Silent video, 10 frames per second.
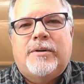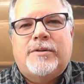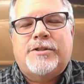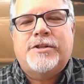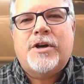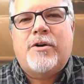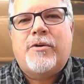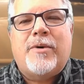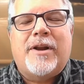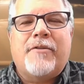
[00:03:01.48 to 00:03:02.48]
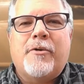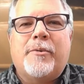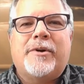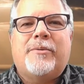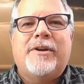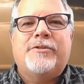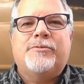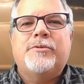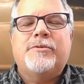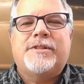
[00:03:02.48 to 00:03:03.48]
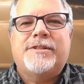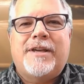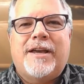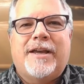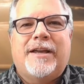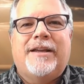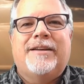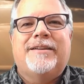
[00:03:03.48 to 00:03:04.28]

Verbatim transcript: To know whatever we're going through today,